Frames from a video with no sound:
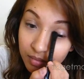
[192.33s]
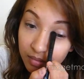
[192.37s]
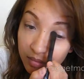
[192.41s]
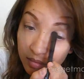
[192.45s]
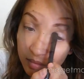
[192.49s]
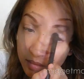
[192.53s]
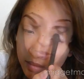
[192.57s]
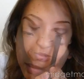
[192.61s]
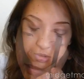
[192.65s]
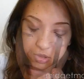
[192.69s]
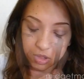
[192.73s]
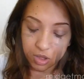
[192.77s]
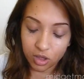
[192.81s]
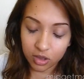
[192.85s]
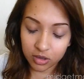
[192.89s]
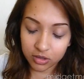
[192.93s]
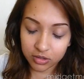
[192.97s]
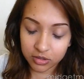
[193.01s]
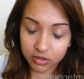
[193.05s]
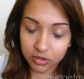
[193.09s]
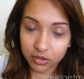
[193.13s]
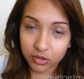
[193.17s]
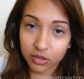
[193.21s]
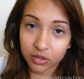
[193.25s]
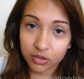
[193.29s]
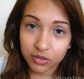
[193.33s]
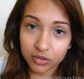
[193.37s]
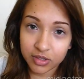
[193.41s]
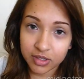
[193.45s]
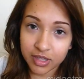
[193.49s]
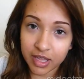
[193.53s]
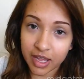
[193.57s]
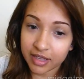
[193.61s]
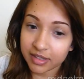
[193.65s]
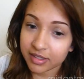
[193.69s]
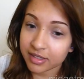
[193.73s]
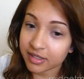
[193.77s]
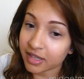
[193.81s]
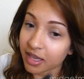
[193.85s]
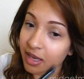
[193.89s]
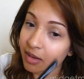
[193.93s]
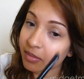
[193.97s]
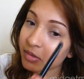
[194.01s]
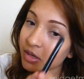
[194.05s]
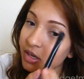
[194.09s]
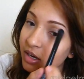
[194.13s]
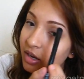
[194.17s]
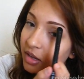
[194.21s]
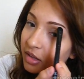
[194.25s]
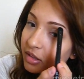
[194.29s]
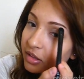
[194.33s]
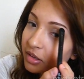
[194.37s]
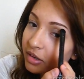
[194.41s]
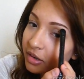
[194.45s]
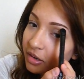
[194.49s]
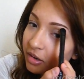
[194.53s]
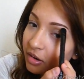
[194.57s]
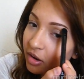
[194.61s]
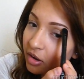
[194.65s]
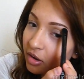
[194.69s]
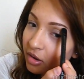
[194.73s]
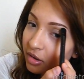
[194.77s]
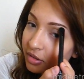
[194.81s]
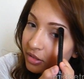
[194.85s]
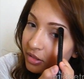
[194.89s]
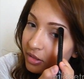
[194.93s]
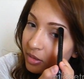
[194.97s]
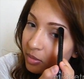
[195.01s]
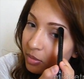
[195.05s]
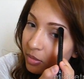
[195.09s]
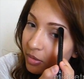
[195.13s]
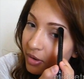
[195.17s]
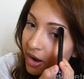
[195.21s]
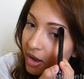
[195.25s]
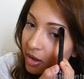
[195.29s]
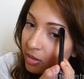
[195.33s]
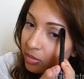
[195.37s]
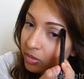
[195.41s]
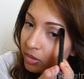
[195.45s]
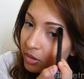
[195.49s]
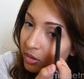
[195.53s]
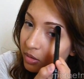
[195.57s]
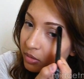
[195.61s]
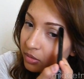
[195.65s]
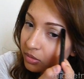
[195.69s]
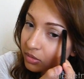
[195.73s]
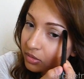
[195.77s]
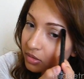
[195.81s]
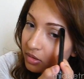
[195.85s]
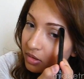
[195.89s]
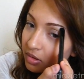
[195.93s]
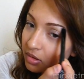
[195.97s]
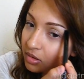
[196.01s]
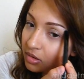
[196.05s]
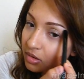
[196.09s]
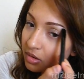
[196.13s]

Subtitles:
I will also use that same color on the brow bone.